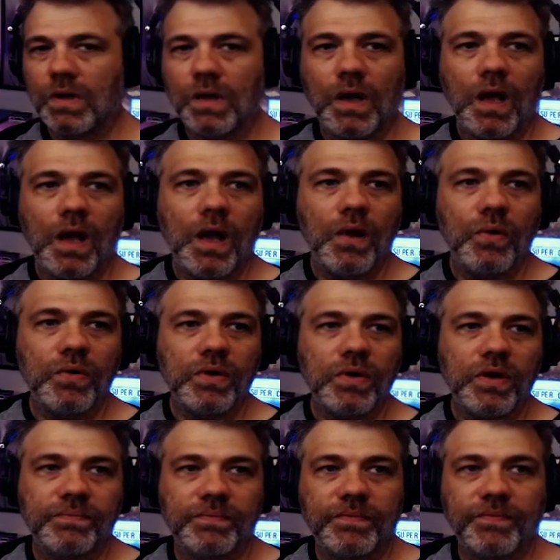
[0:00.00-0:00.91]
We'll go
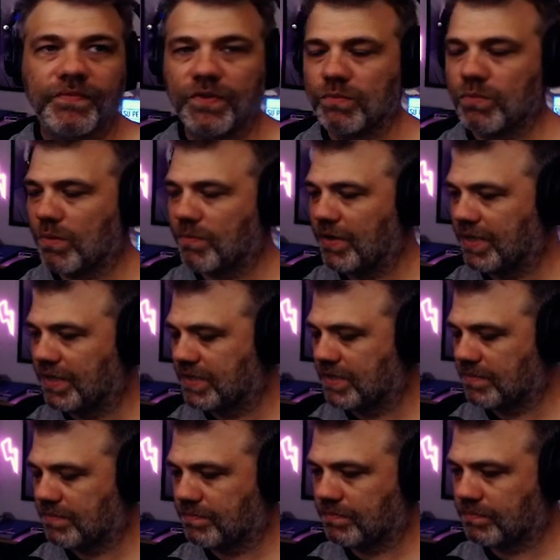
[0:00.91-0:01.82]
a few more
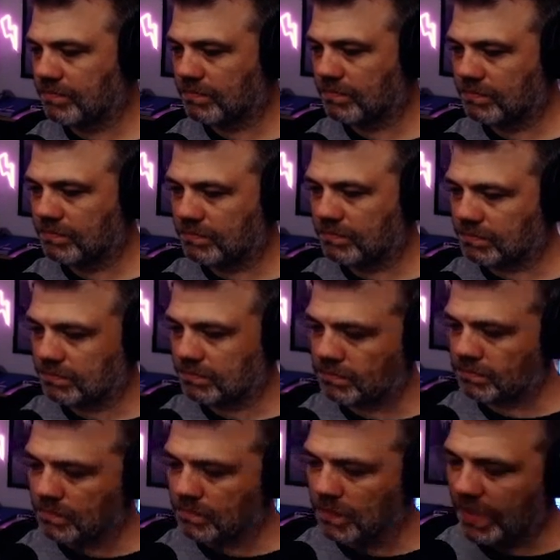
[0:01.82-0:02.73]
minutes.
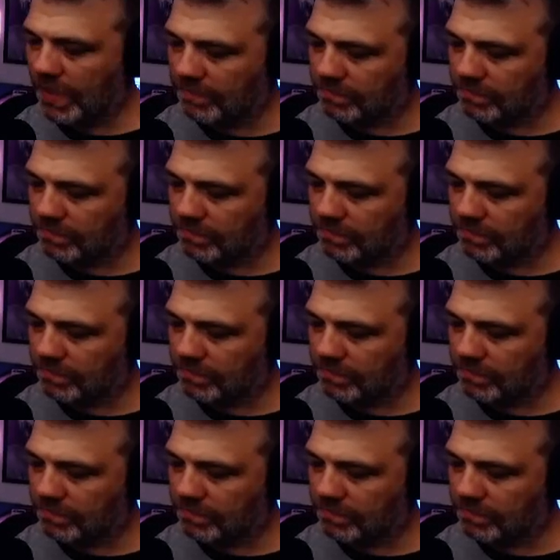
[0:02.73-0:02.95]
Like